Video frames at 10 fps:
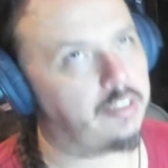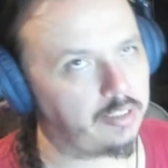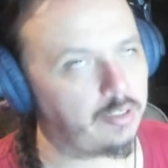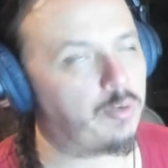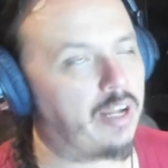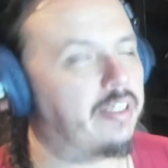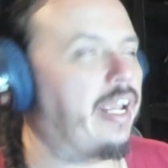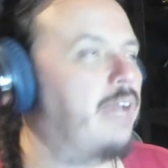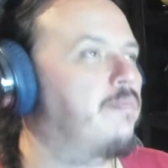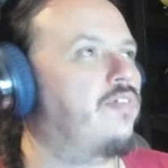around the
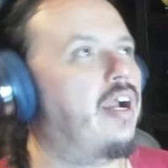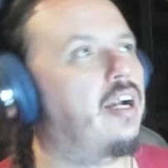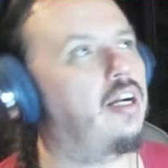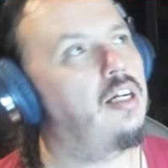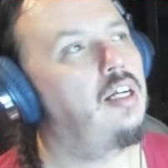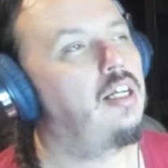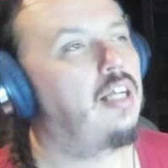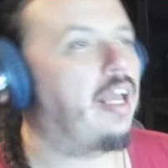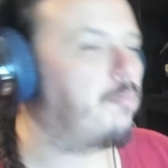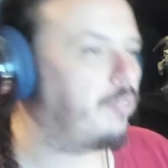campfire,
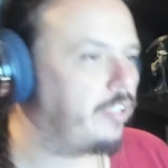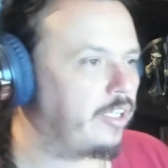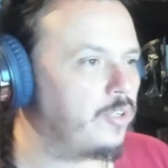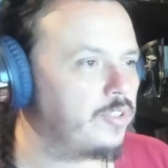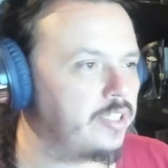and Billy goes